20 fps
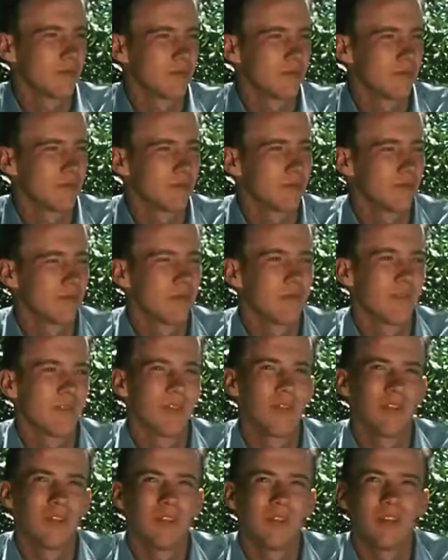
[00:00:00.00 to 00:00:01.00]
Well, you keep it in
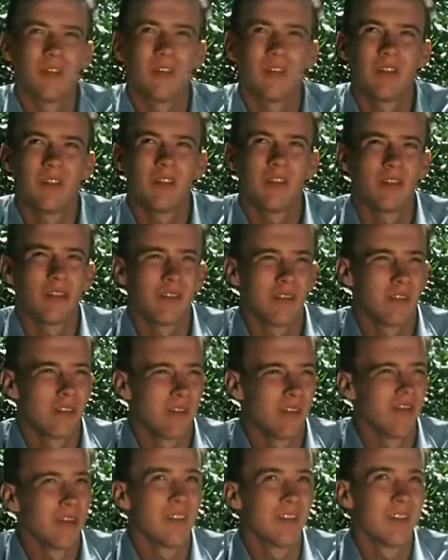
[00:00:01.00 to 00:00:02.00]
mind. I
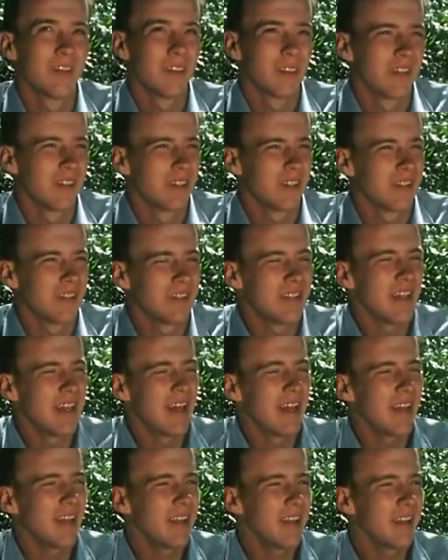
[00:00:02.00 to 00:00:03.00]
will.
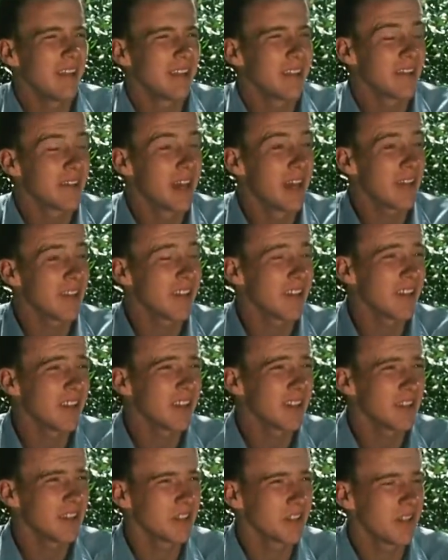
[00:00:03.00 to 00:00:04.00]
Dad? Dad,
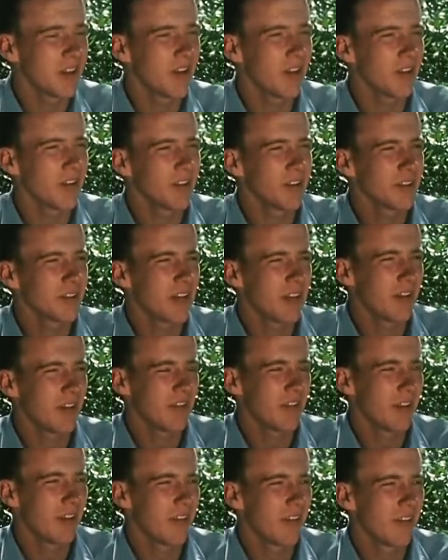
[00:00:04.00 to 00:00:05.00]
can I take the car into
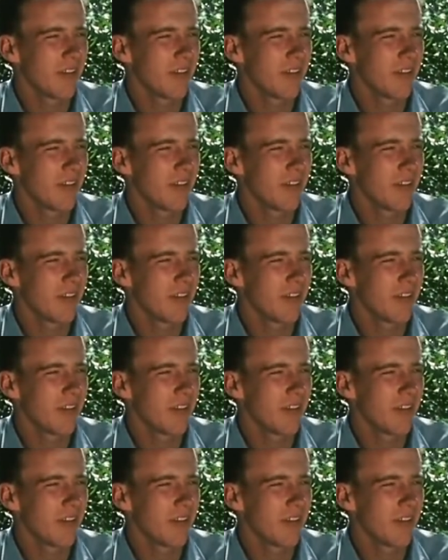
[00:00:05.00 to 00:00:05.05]
town